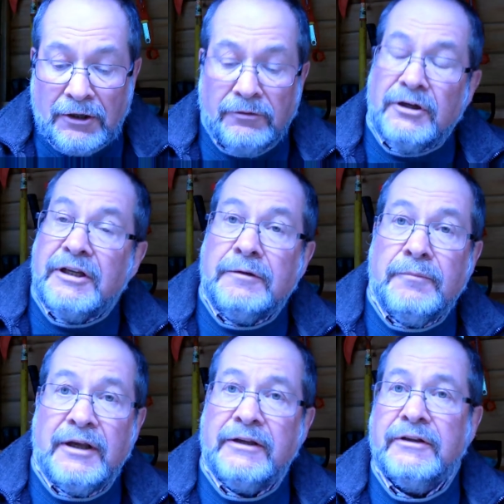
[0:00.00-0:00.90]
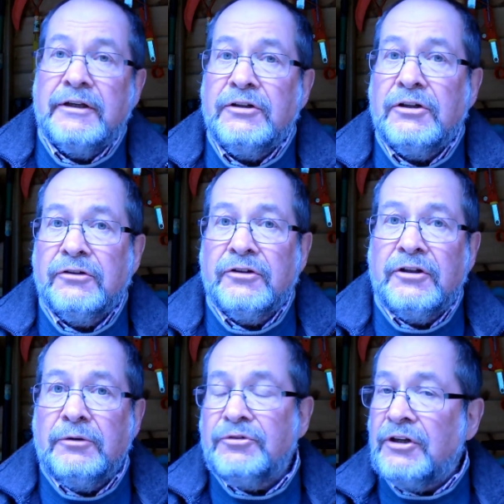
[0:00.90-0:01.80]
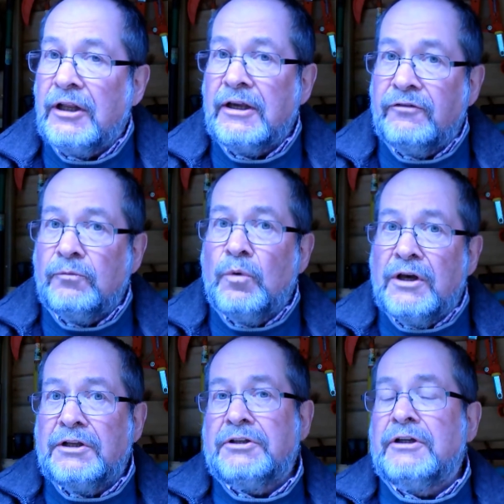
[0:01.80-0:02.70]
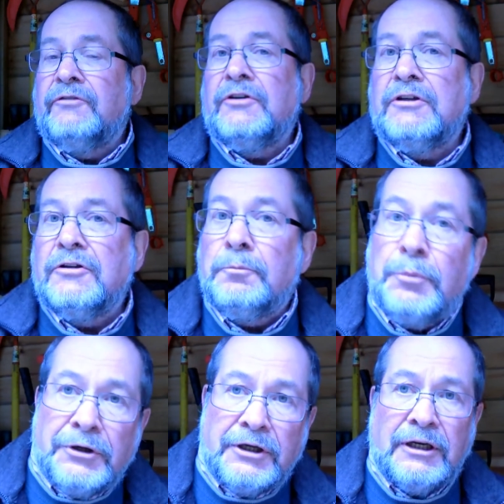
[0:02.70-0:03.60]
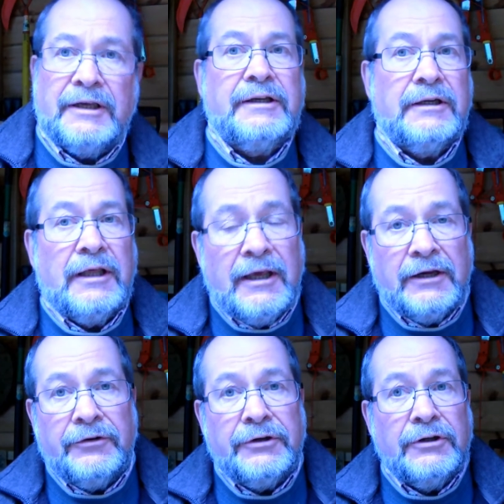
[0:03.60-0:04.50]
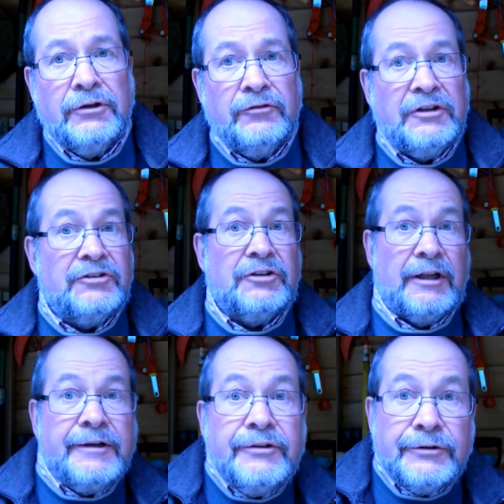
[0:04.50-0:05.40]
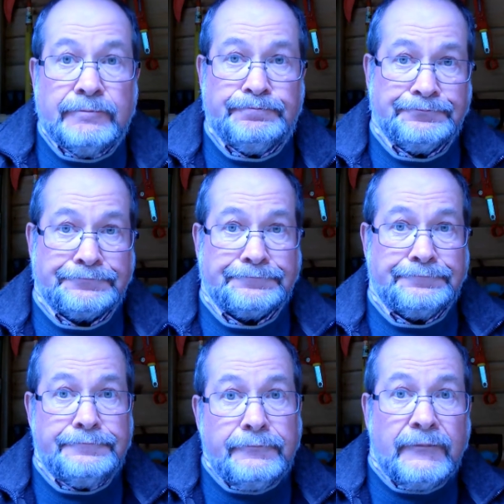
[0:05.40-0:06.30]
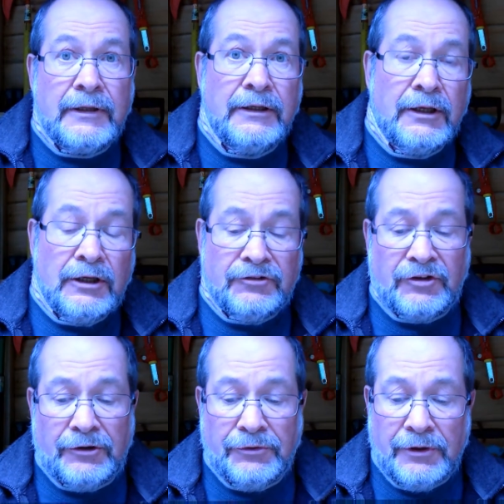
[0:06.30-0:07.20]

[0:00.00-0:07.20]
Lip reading: only in May that year that he was alive and well and living in the Brick Lane area of East London. So,